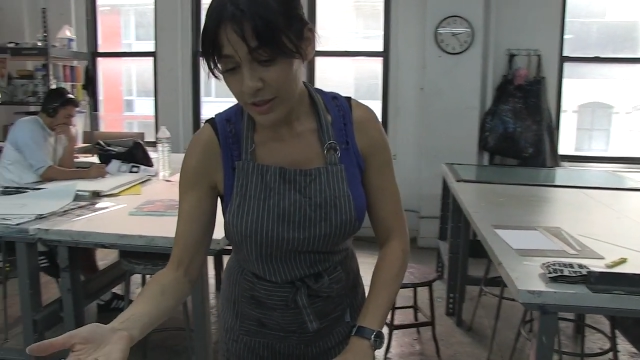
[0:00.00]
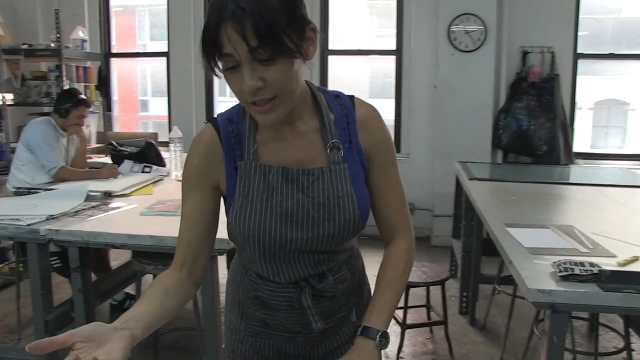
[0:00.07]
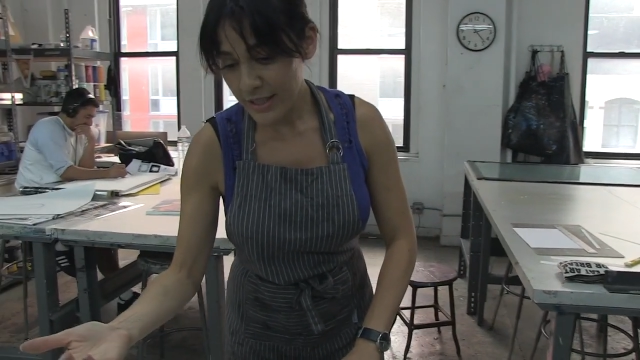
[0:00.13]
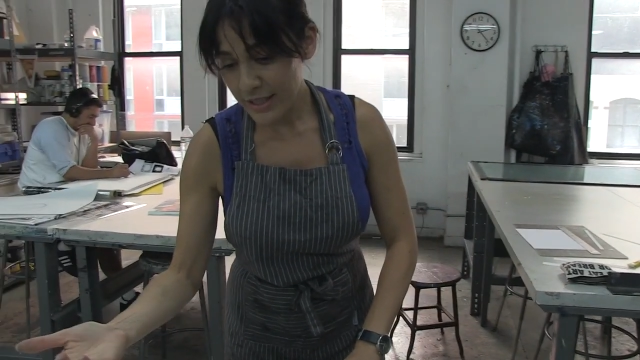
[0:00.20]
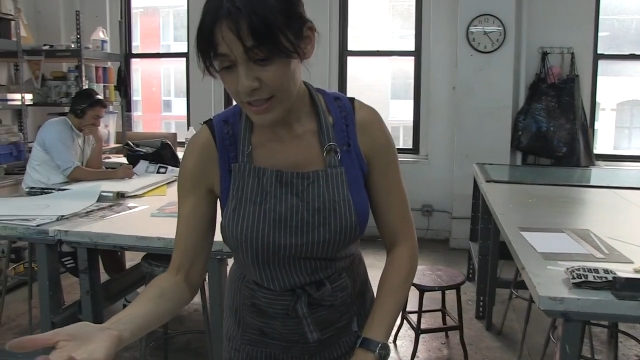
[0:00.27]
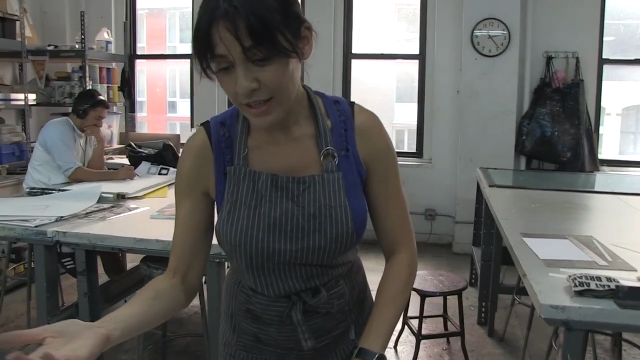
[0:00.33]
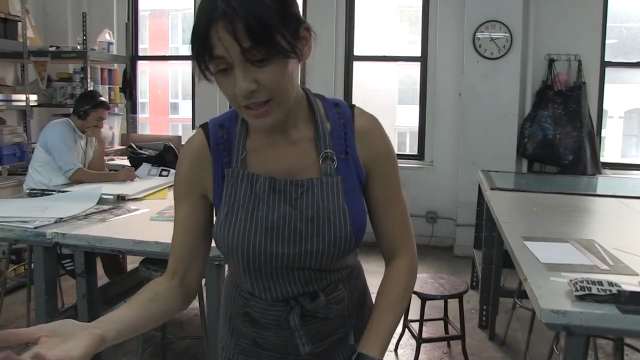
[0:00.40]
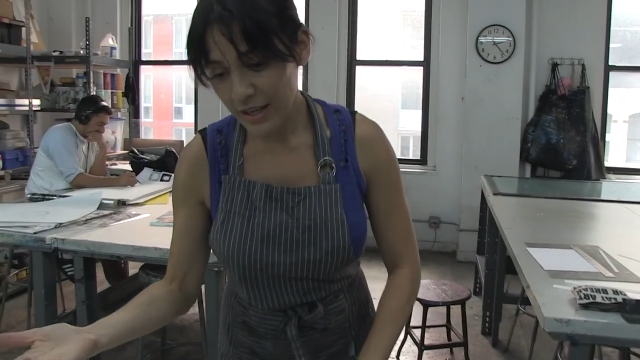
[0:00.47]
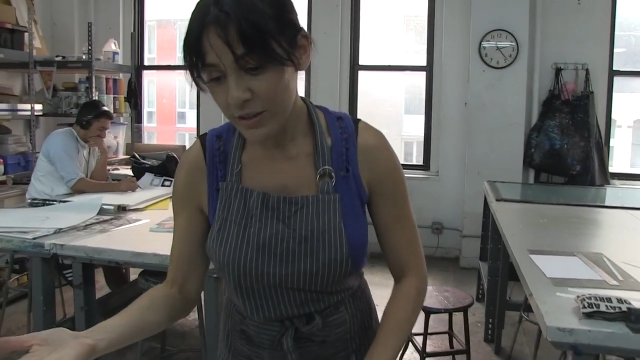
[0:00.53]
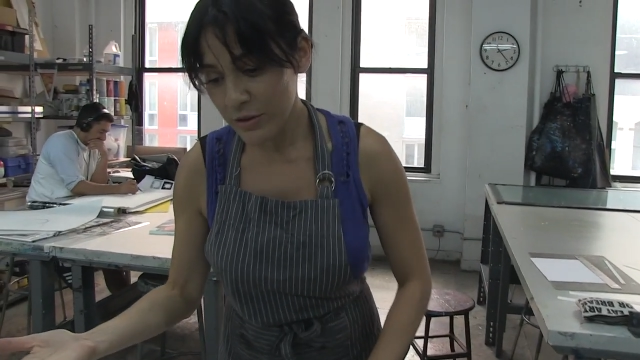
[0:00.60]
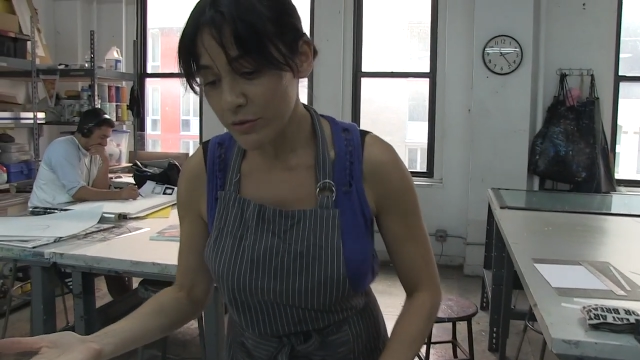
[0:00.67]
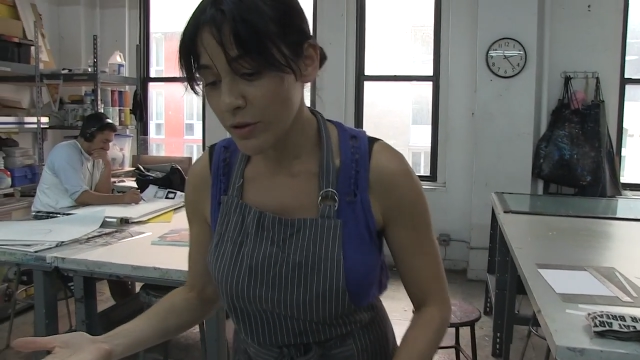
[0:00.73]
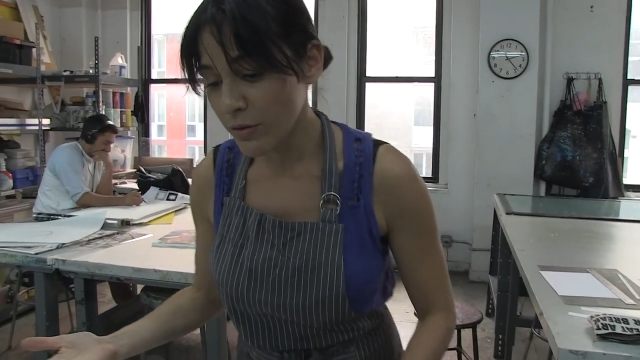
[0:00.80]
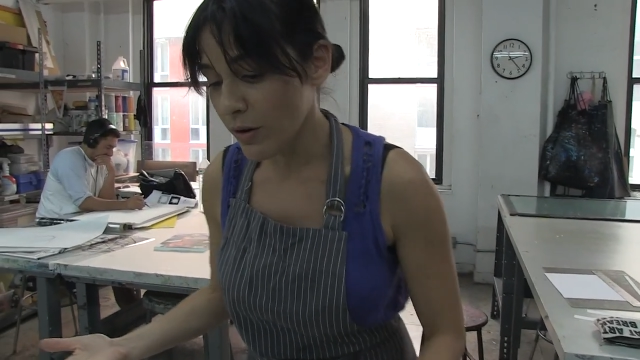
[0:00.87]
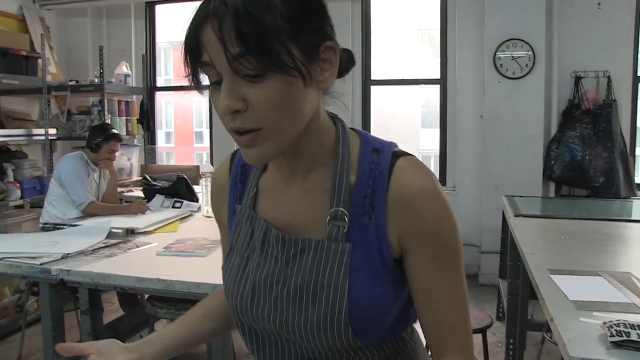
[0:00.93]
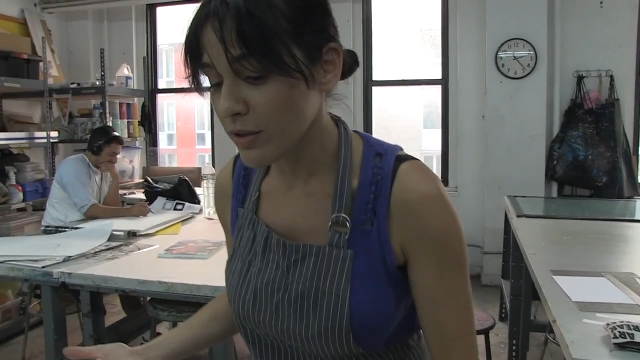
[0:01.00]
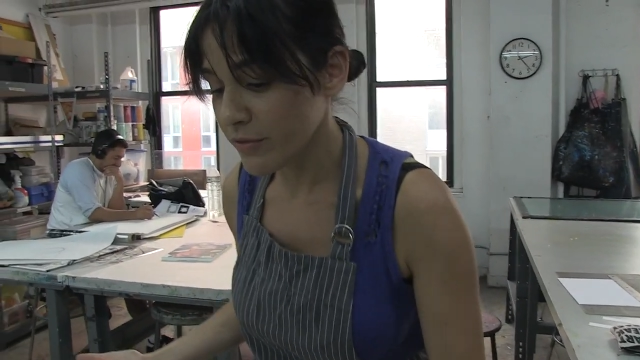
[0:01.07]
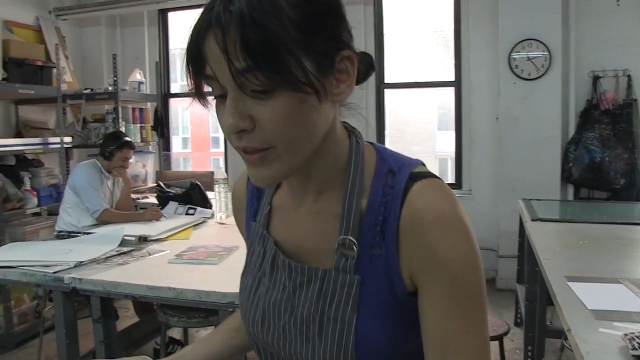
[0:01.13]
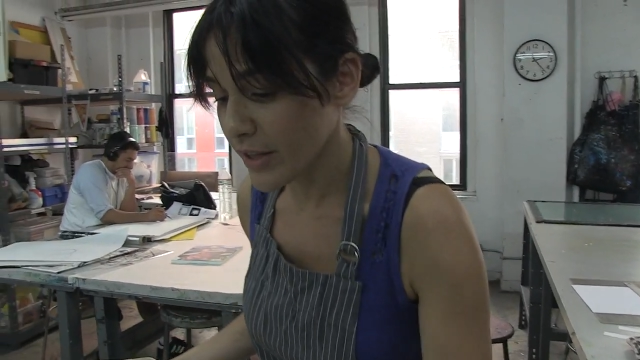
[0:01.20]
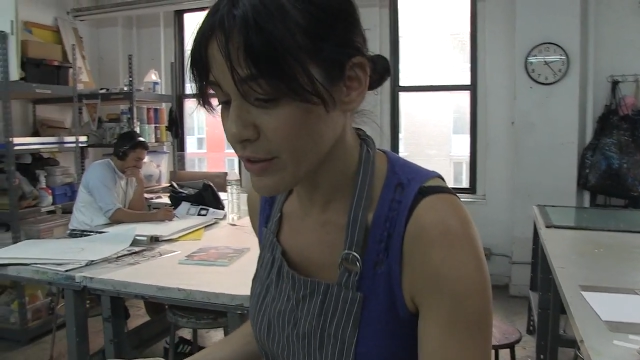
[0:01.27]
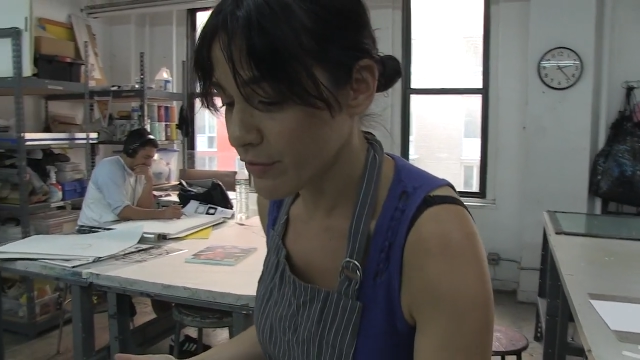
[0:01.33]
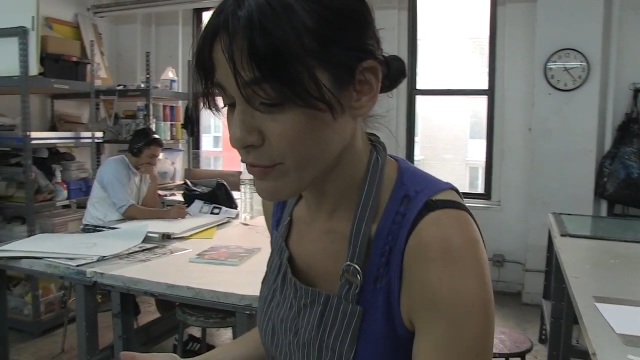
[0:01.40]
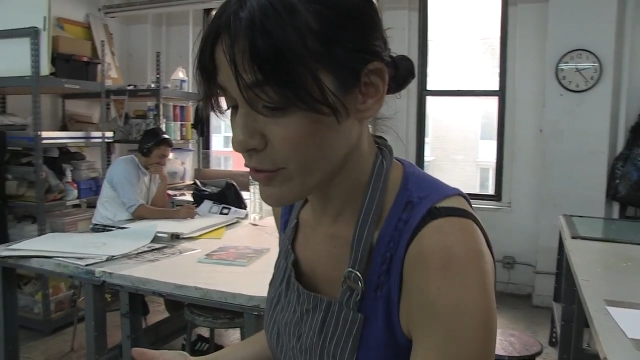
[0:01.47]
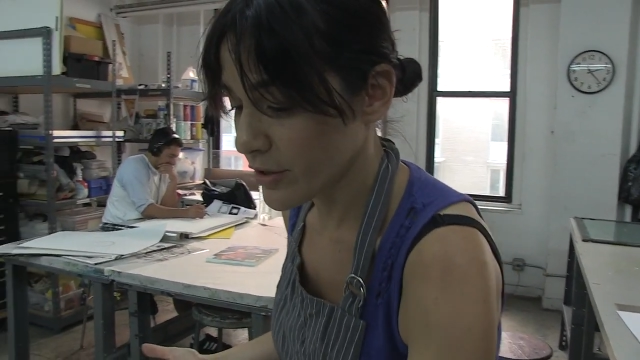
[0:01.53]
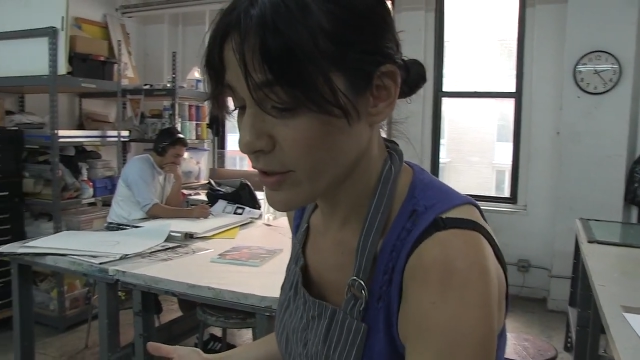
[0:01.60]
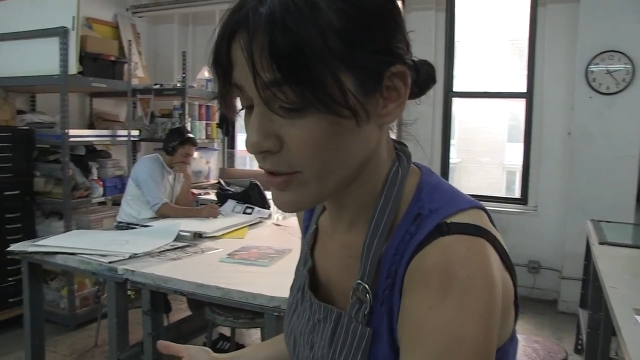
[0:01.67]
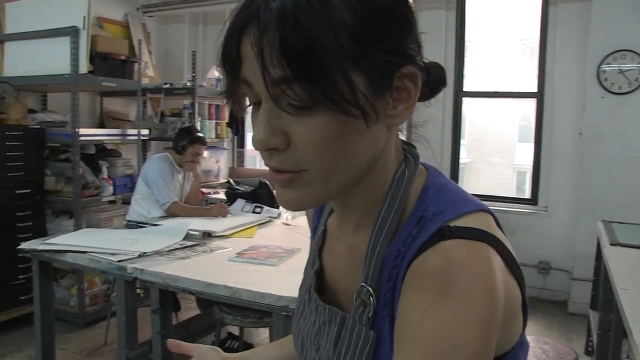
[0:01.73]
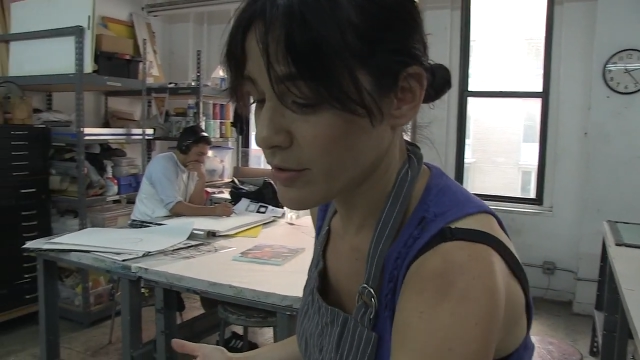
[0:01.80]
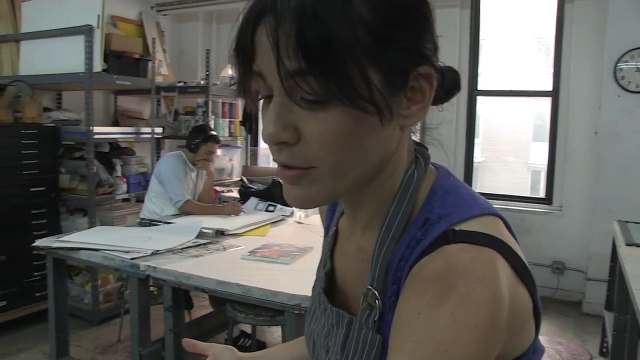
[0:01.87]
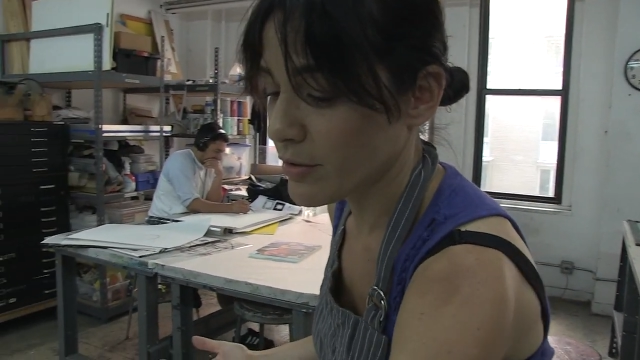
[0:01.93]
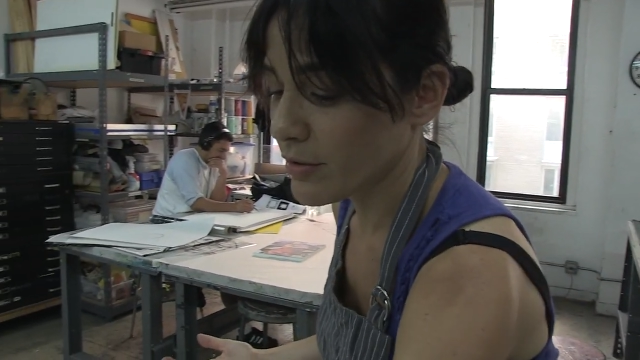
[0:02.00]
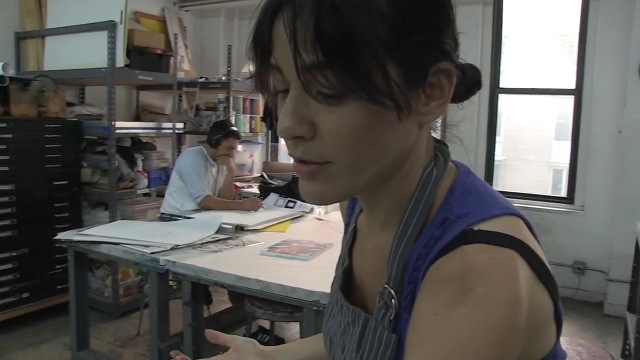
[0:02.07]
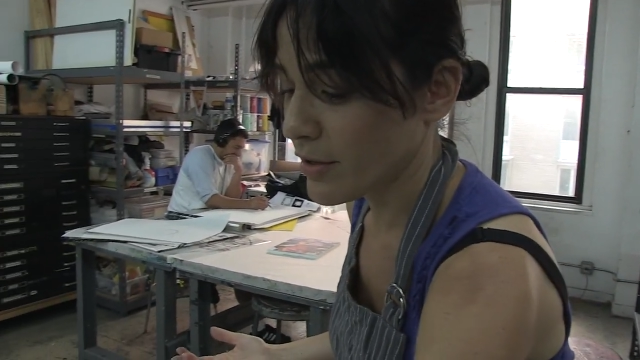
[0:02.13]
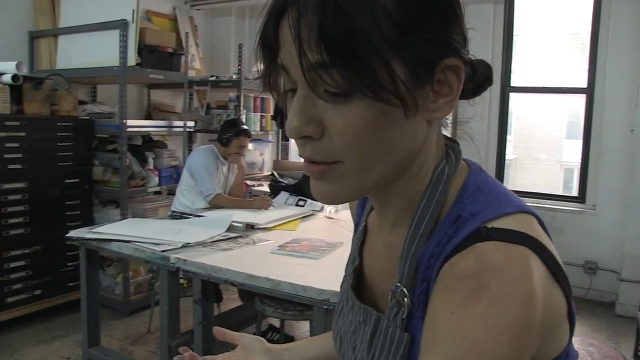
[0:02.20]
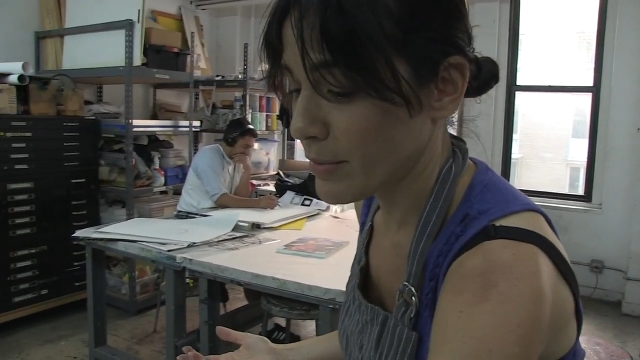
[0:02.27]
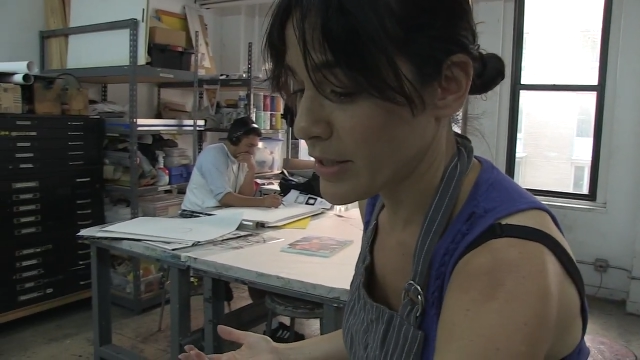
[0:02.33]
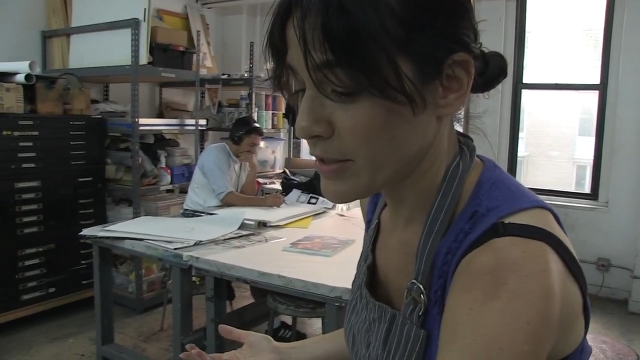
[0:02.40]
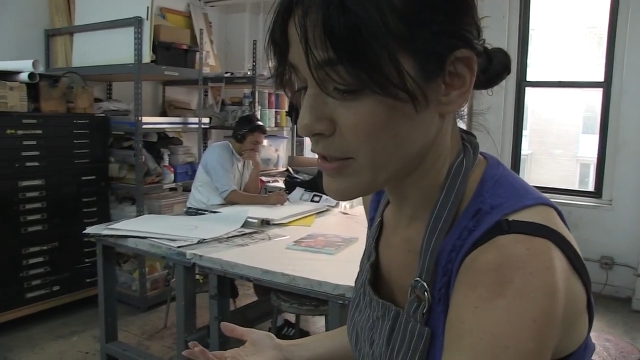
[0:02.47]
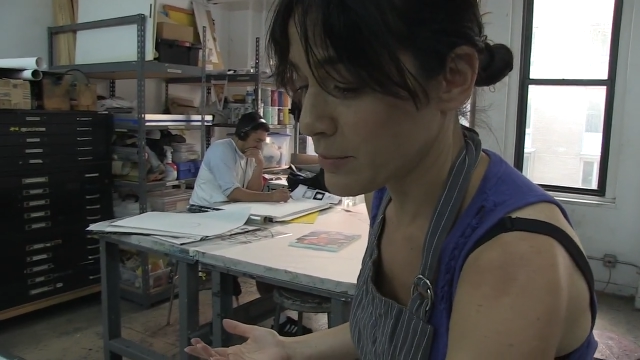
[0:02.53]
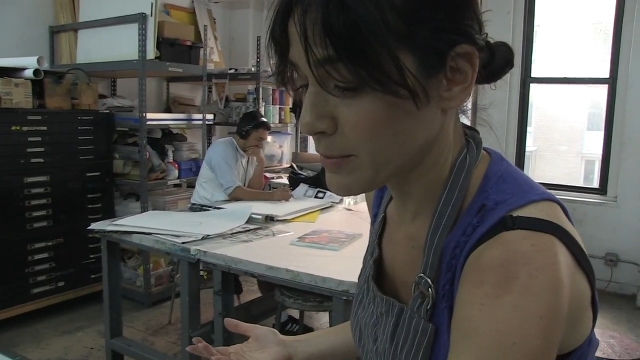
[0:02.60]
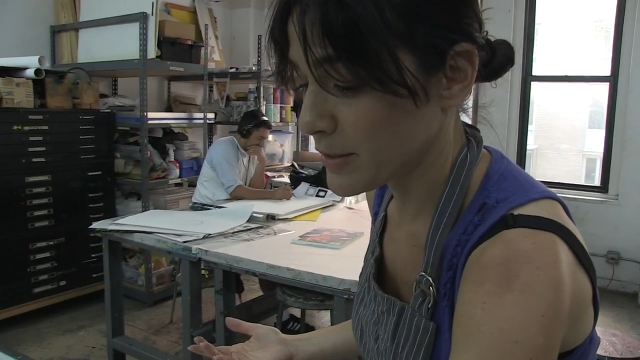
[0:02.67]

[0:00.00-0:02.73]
again, I don't know all of California, so I may just